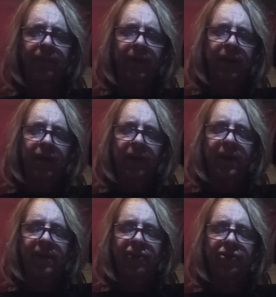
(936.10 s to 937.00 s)
Then
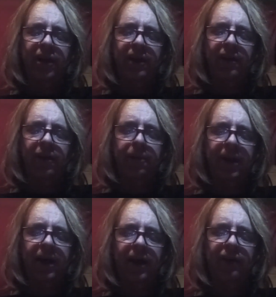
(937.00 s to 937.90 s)
they straightened their
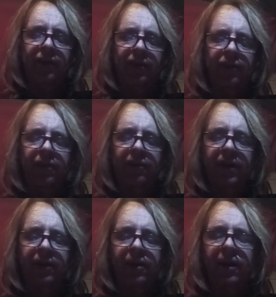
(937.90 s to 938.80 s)
backs and surveyed
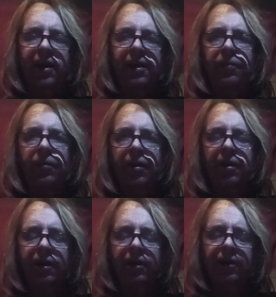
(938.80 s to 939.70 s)
their
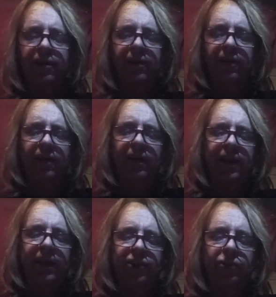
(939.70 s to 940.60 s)
handiwork,
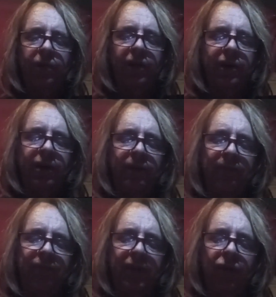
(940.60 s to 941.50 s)
each one
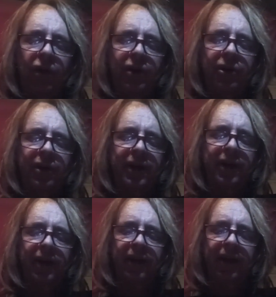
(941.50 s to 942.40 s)
wondering
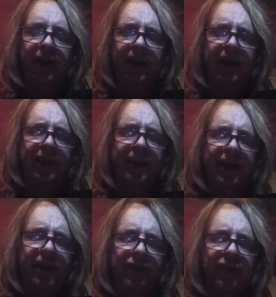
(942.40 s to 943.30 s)
in
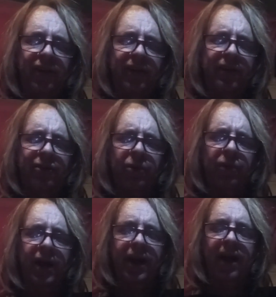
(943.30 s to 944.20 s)
his different
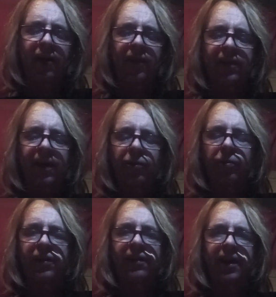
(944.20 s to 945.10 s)
way how the devil
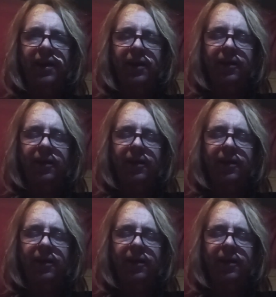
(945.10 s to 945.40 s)
would take it.